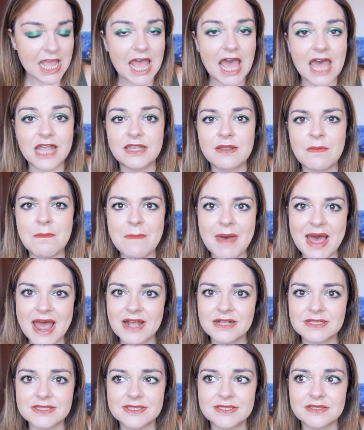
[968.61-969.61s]
And the
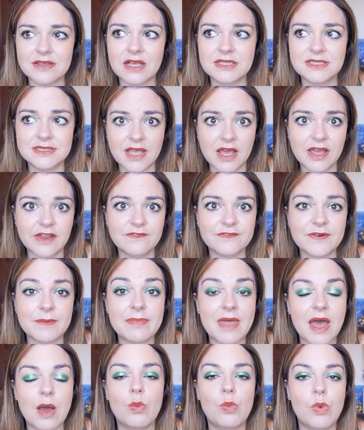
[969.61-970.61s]
mattes, aside from
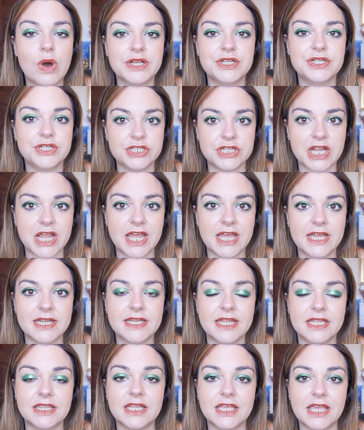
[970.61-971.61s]
that one shade
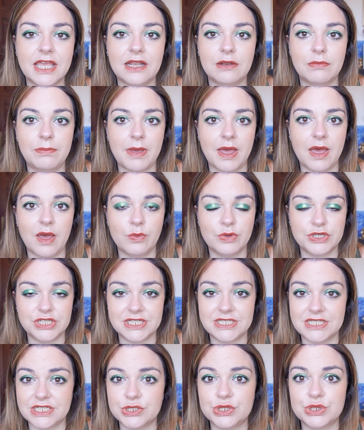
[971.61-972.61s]
in the Killer Purr, which I
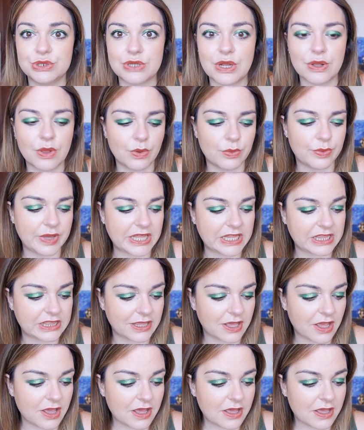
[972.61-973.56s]
did struggle with,